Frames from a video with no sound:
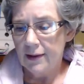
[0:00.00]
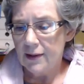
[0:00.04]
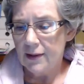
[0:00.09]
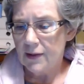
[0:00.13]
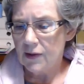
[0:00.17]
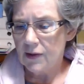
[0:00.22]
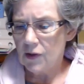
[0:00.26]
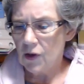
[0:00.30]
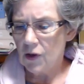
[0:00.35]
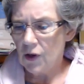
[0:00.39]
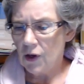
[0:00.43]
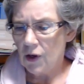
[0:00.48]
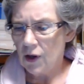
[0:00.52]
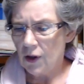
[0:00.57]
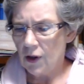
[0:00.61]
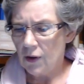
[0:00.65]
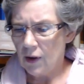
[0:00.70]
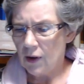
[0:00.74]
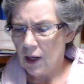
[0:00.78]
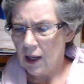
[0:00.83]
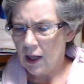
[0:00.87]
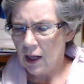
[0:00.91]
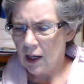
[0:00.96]

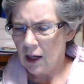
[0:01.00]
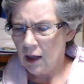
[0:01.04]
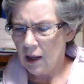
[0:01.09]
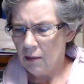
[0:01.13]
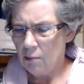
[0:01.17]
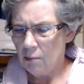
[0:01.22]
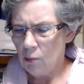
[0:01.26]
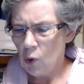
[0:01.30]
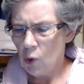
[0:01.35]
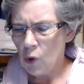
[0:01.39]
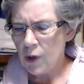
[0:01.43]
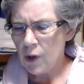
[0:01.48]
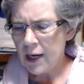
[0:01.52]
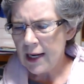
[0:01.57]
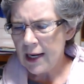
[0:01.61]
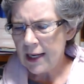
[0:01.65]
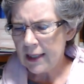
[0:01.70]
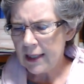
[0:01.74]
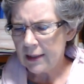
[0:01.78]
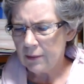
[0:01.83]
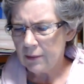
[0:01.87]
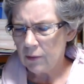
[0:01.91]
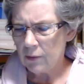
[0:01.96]
So
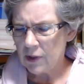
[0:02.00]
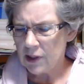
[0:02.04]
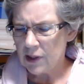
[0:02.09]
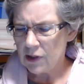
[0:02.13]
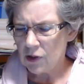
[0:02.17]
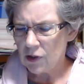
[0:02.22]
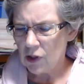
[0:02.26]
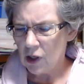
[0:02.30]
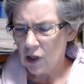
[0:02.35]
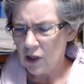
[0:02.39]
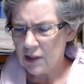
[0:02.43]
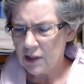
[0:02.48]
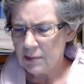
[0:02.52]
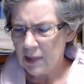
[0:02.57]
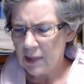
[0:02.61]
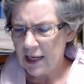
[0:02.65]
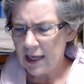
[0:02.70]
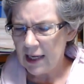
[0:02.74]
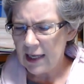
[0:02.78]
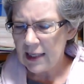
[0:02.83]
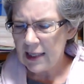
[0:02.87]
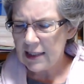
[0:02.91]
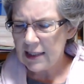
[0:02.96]
Maureen wants to know, is
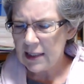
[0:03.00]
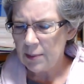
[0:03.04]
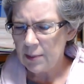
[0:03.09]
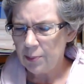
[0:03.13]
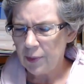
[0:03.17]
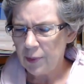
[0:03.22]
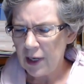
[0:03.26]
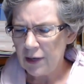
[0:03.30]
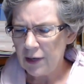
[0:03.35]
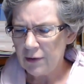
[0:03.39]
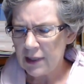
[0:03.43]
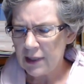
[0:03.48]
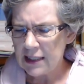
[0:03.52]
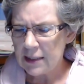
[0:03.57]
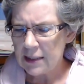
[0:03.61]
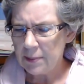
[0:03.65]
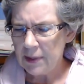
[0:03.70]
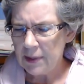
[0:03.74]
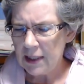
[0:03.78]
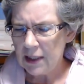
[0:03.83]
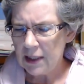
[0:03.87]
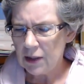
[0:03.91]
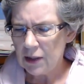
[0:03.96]
my easy bread
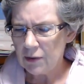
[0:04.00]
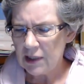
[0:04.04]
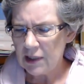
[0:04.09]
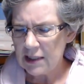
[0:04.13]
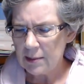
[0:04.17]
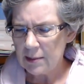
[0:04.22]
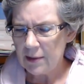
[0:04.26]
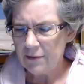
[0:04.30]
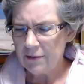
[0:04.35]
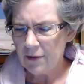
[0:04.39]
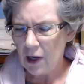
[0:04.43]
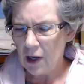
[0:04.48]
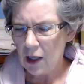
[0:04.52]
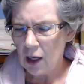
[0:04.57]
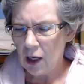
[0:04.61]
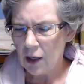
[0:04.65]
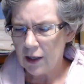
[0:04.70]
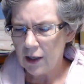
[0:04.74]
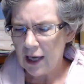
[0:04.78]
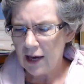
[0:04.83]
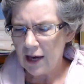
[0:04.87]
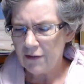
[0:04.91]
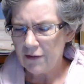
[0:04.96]
recipe in the recipe
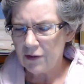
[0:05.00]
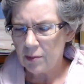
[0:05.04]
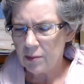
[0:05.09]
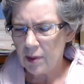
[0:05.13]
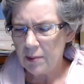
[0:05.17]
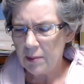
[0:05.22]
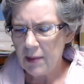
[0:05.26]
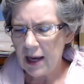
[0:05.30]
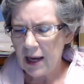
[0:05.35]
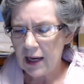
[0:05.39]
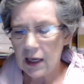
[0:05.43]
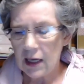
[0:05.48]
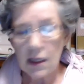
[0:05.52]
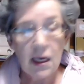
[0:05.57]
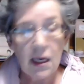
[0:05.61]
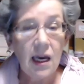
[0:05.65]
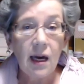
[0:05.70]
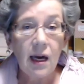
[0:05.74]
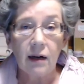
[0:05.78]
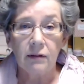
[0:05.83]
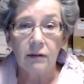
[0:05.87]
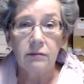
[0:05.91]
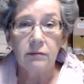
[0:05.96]
file okay for the bread maker?
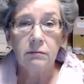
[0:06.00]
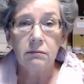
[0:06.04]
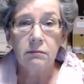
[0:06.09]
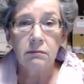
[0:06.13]
Yeah.